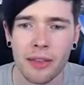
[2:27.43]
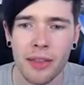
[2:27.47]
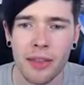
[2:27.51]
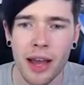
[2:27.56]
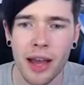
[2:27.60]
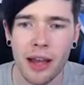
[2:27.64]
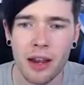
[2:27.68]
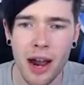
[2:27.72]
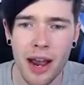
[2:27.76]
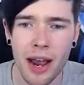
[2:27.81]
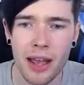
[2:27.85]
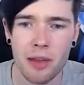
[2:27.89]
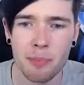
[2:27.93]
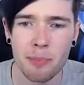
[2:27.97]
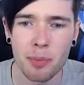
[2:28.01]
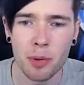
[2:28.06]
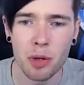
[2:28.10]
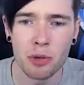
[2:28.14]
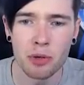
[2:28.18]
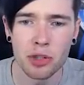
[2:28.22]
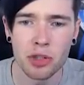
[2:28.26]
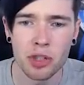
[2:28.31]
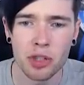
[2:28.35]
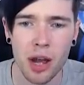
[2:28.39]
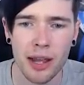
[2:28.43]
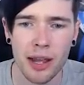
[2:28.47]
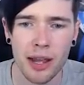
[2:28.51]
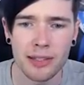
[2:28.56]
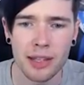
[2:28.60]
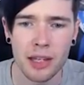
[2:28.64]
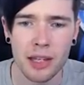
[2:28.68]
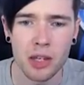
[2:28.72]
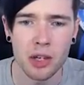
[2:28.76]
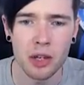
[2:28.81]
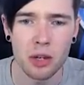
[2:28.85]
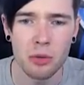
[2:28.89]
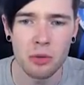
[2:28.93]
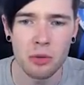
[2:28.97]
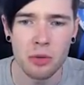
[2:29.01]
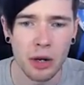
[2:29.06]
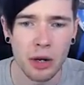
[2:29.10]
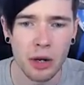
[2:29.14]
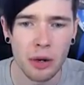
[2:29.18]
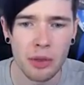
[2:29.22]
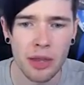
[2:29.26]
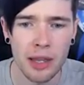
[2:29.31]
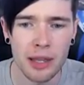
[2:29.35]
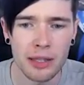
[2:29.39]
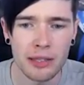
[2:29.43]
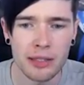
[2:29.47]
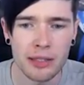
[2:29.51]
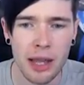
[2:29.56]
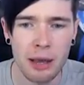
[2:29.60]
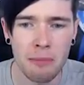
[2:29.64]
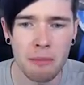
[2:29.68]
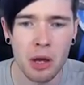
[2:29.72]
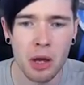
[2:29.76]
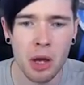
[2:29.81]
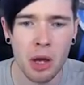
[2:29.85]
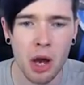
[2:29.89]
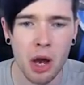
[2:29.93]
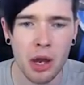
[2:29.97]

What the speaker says: That guy in the blue shirt, is it you? I don't think it's him.